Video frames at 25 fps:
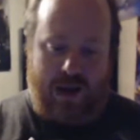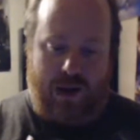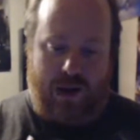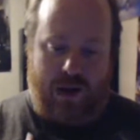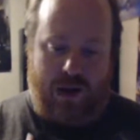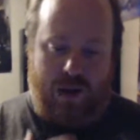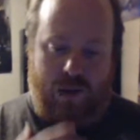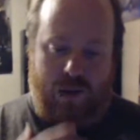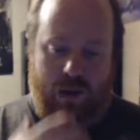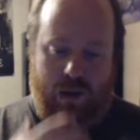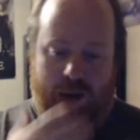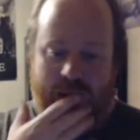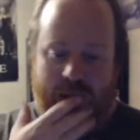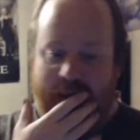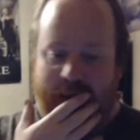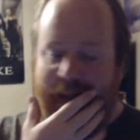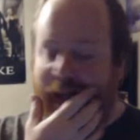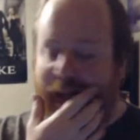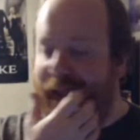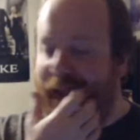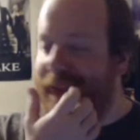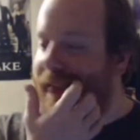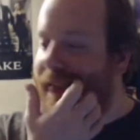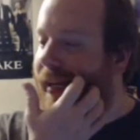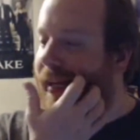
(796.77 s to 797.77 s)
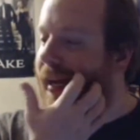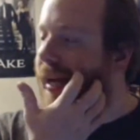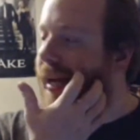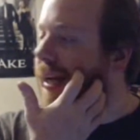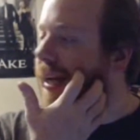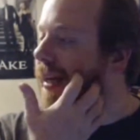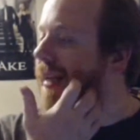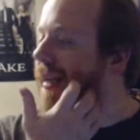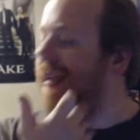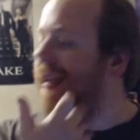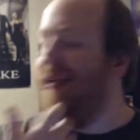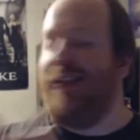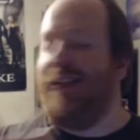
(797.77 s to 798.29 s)
Lauren thinks
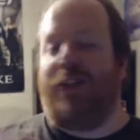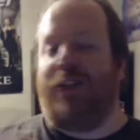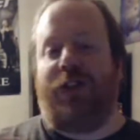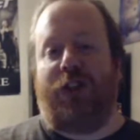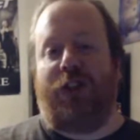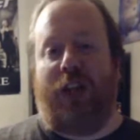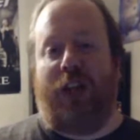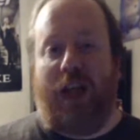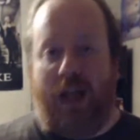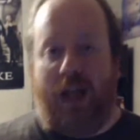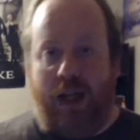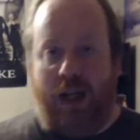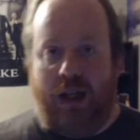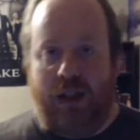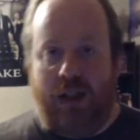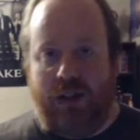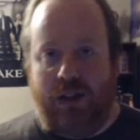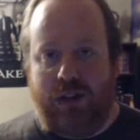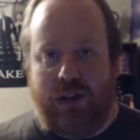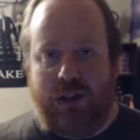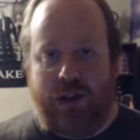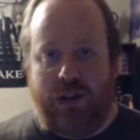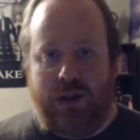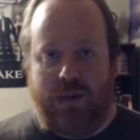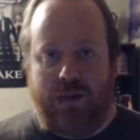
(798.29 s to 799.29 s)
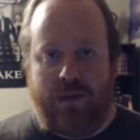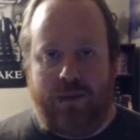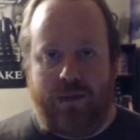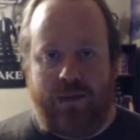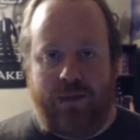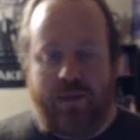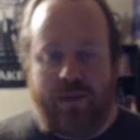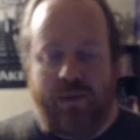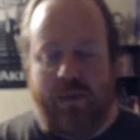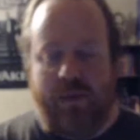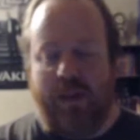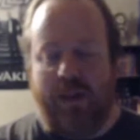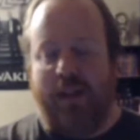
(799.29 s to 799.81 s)
Andy has changed.
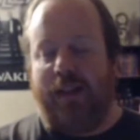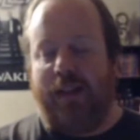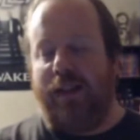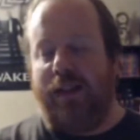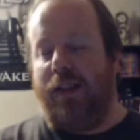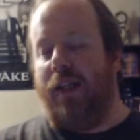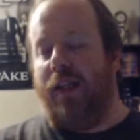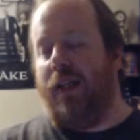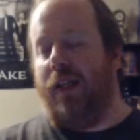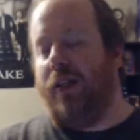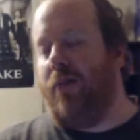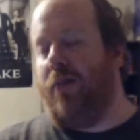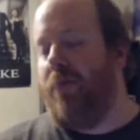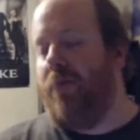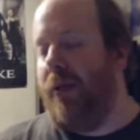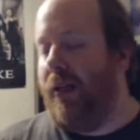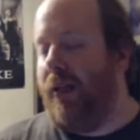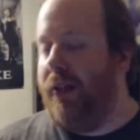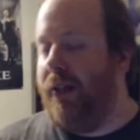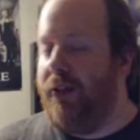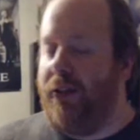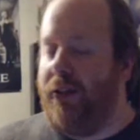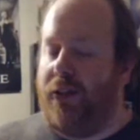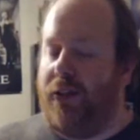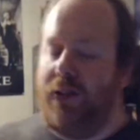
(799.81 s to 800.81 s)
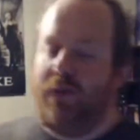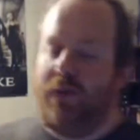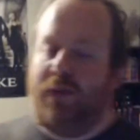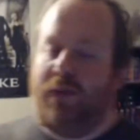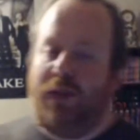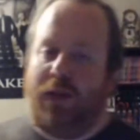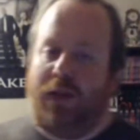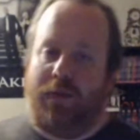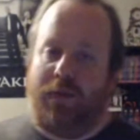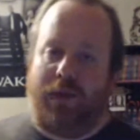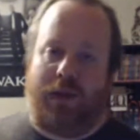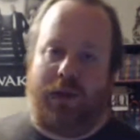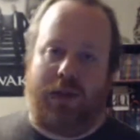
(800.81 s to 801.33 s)
This is another big issue that we're
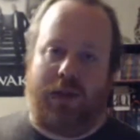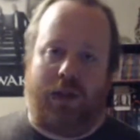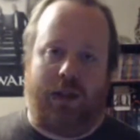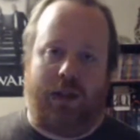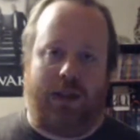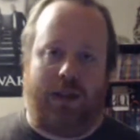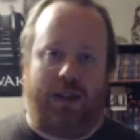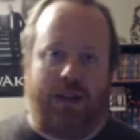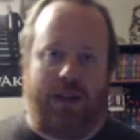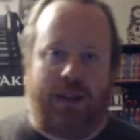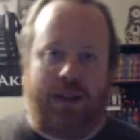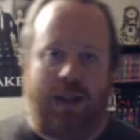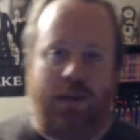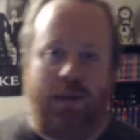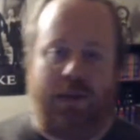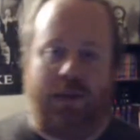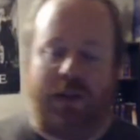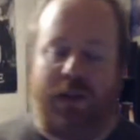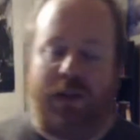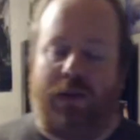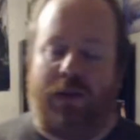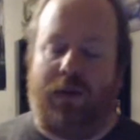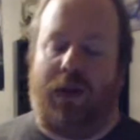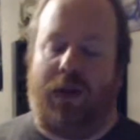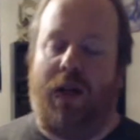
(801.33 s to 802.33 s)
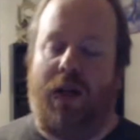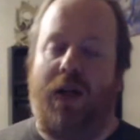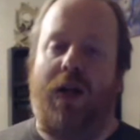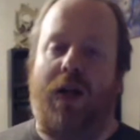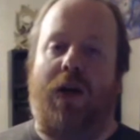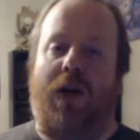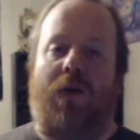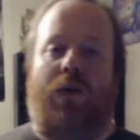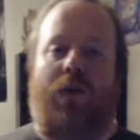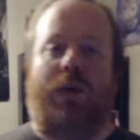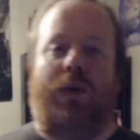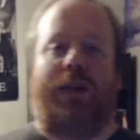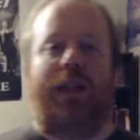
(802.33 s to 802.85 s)
coming across in this episode.
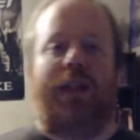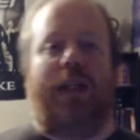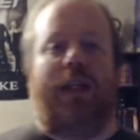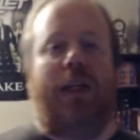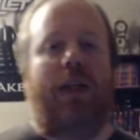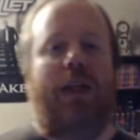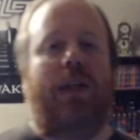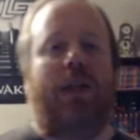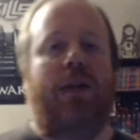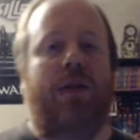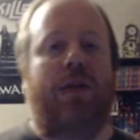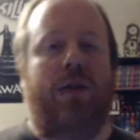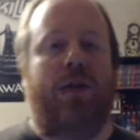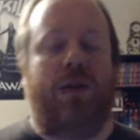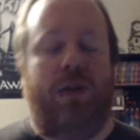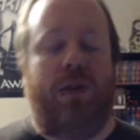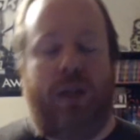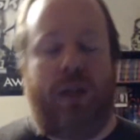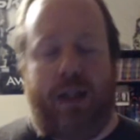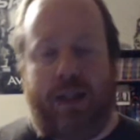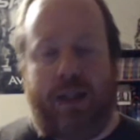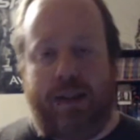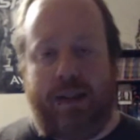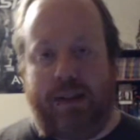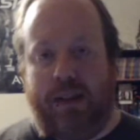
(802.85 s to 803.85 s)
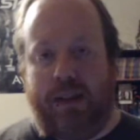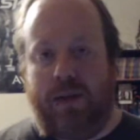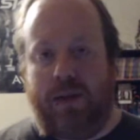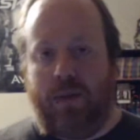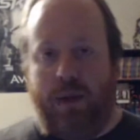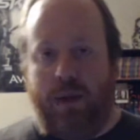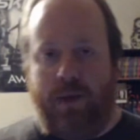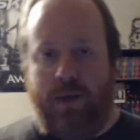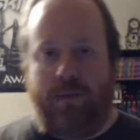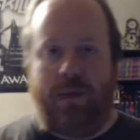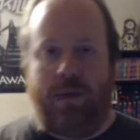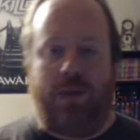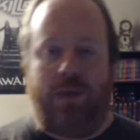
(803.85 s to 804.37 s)
We're seeing, like I said, a
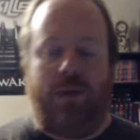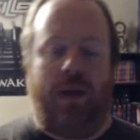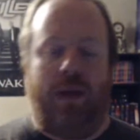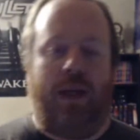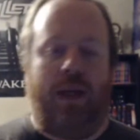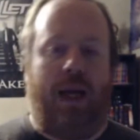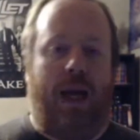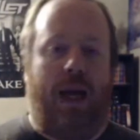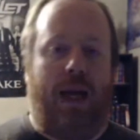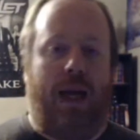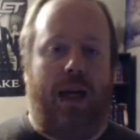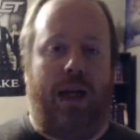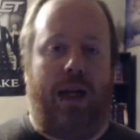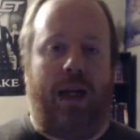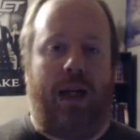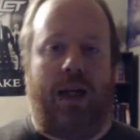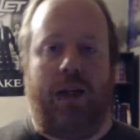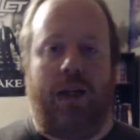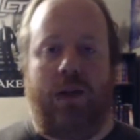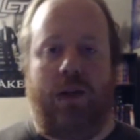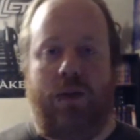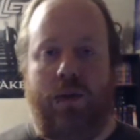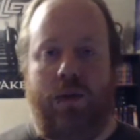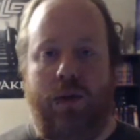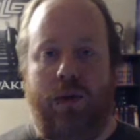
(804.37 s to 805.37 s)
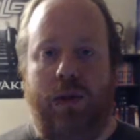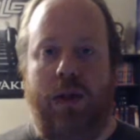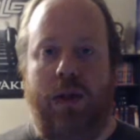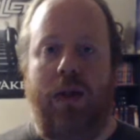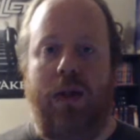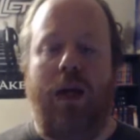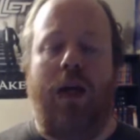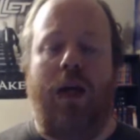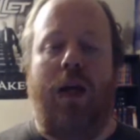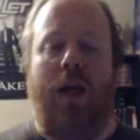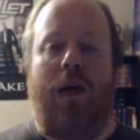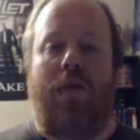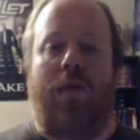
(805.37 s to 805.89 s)
rift between Andy and Lauren,
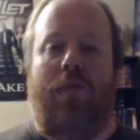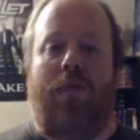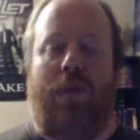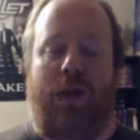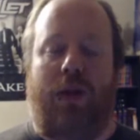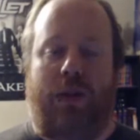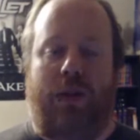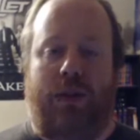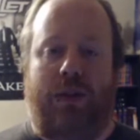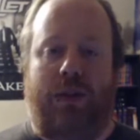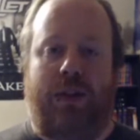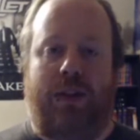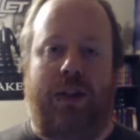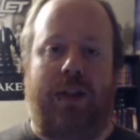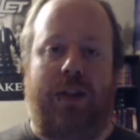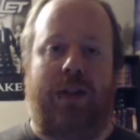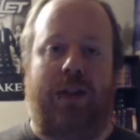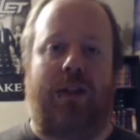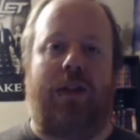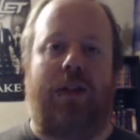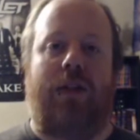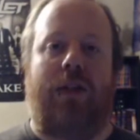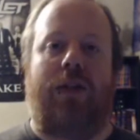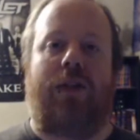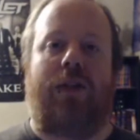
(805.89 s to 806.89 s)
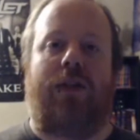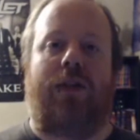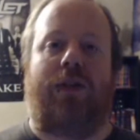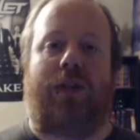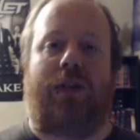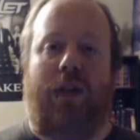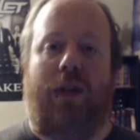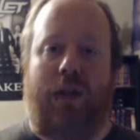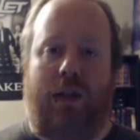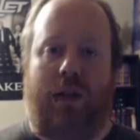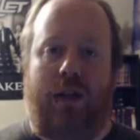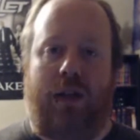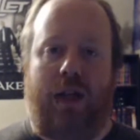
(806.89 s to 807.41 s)
brother and sister. They're
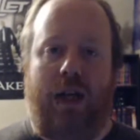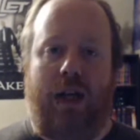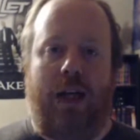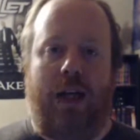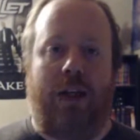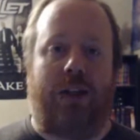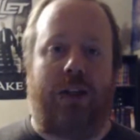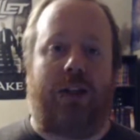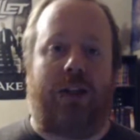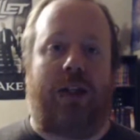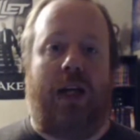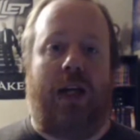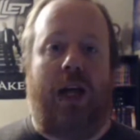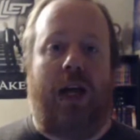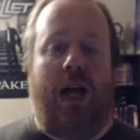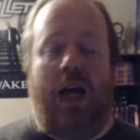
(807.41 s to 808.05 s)
starting to clash.